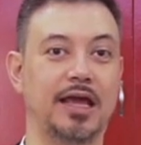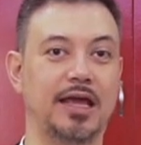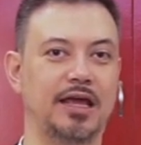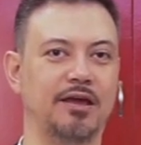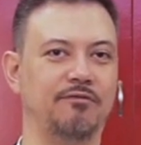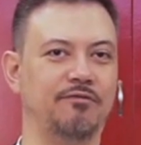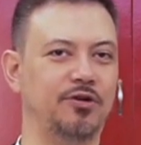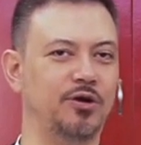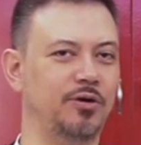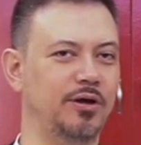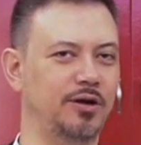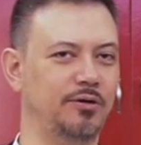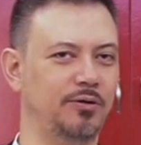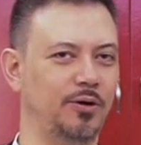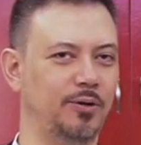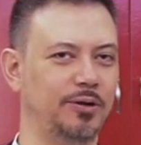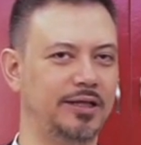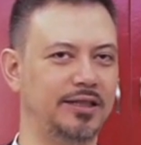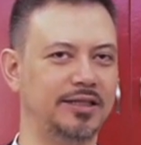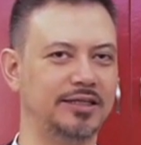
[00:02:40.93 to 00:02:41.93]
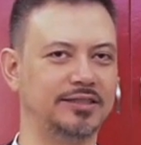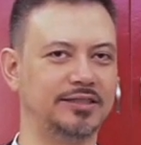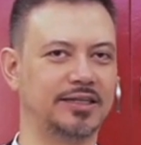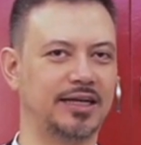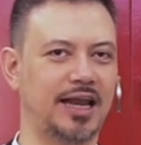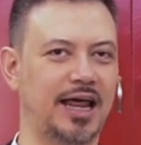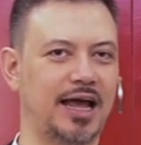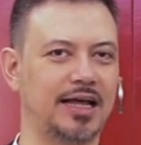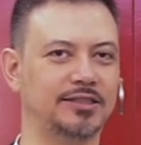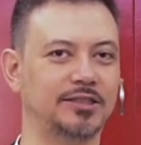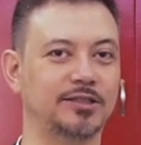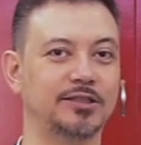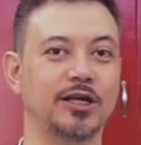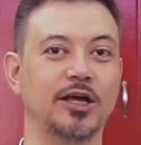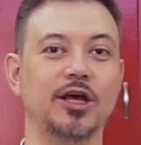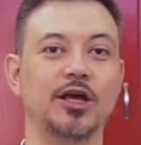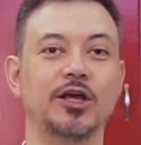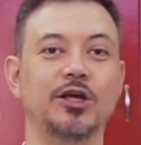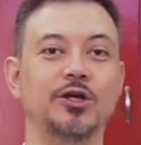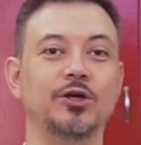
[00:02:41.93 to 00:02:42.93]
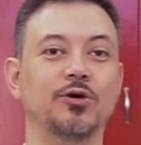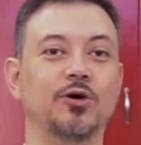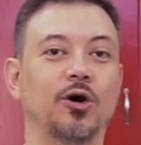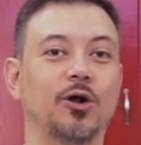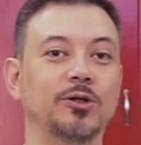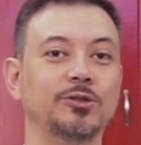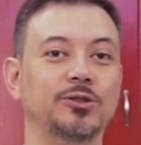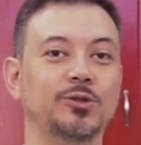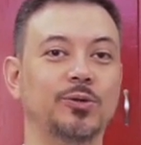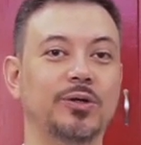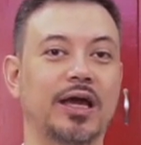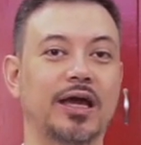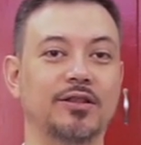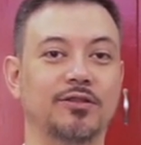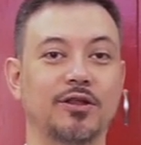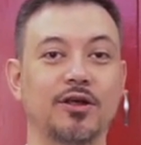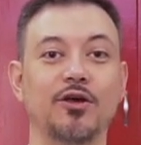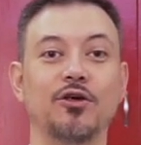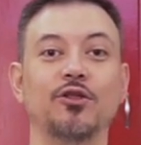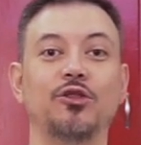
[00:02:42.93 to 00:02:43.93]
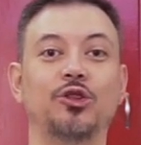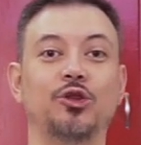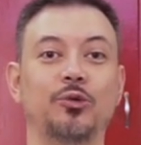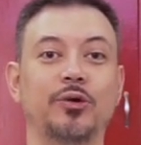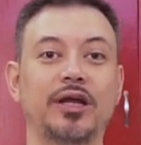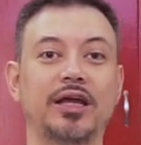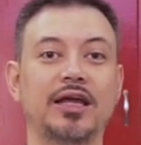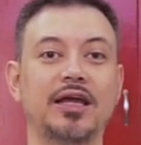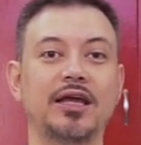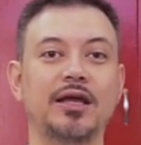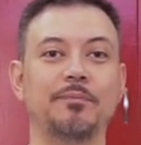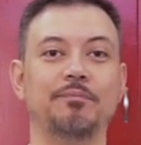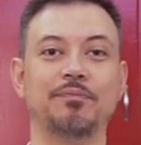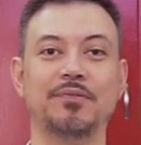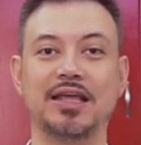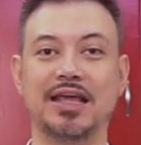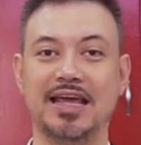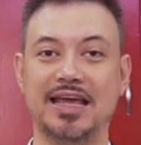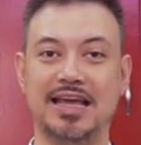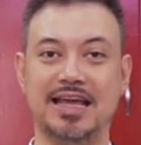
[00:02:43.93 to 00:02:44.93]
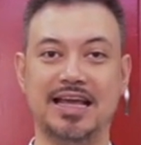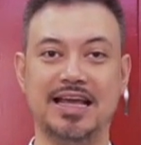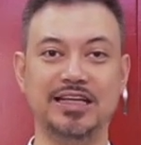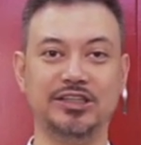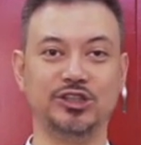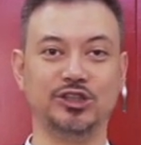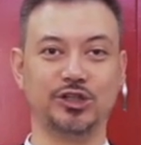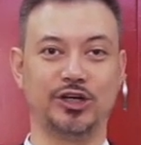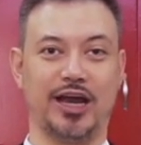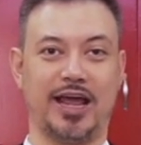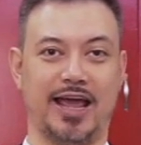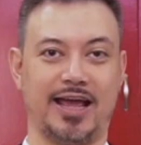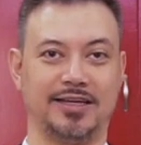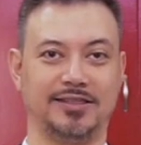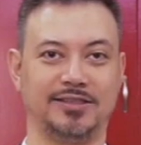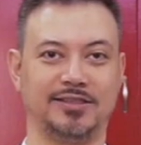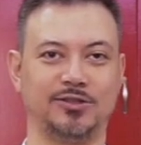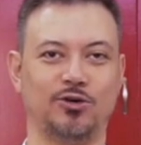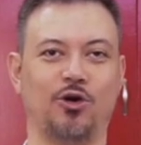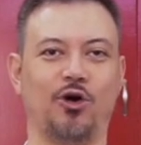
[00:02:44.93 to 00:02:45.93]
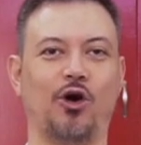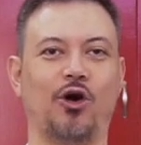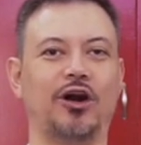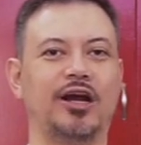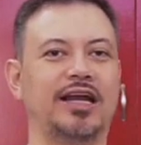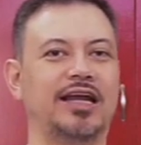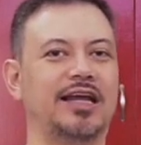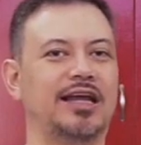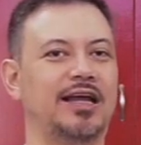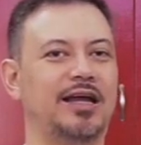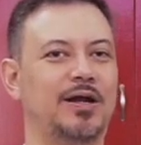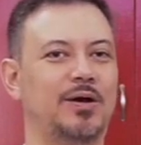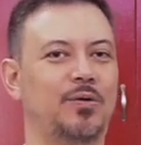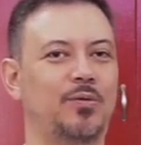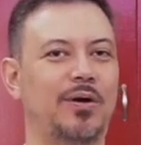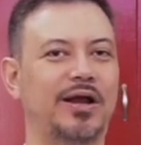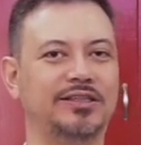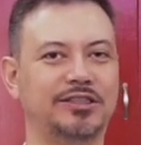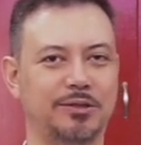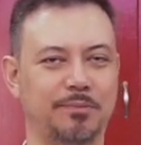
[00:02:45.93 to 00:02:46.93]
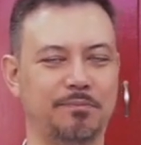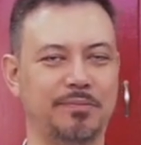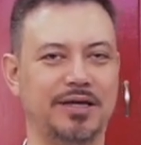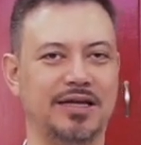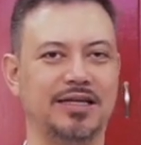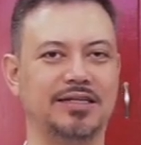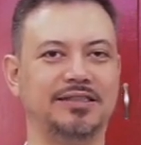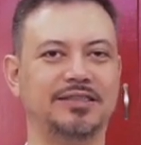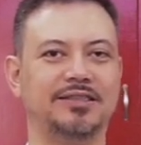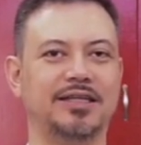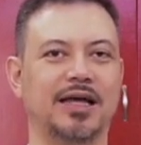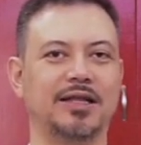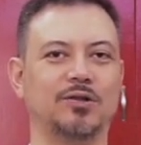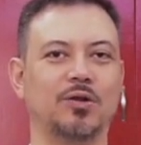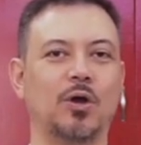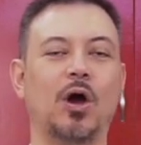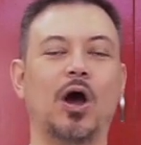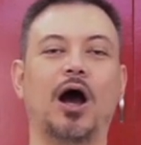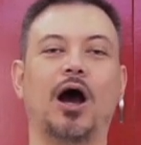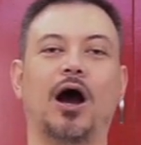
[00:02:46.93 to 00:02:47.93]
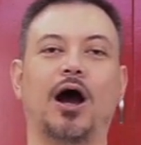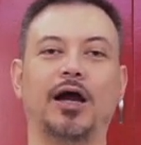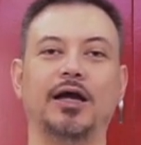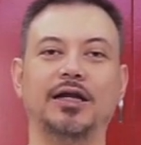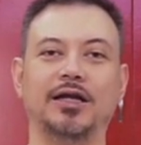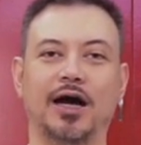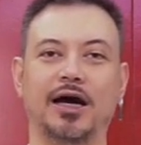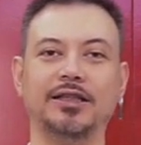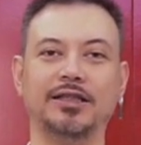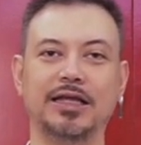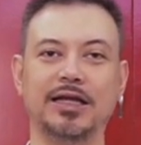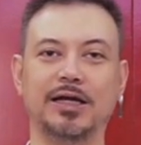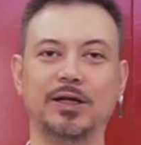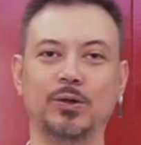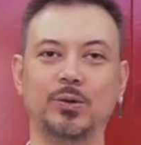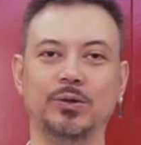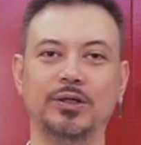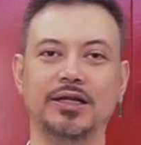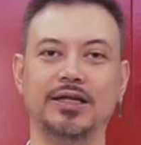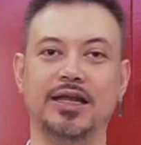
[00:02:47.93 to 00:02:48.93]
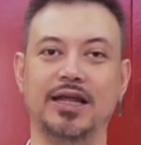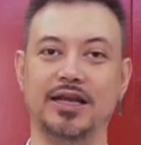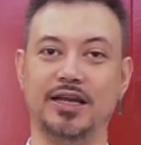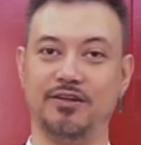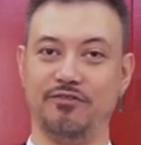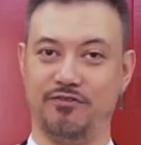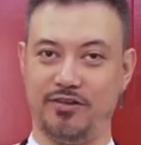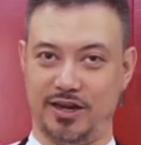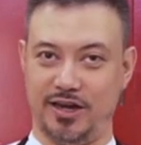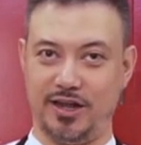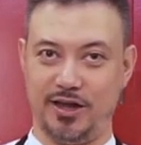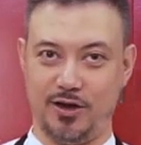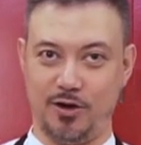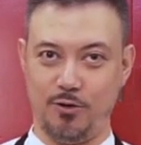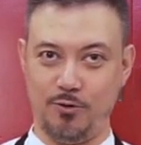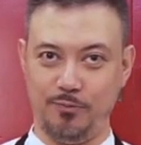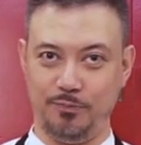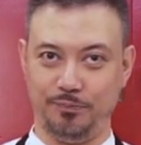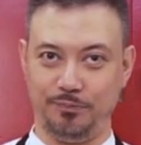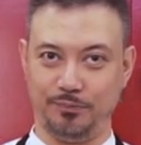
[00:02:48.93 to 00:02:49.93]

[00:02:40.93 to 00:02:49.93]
If you enroll in this class, you also get 3 Easter eggs or recipes that are not included in the video,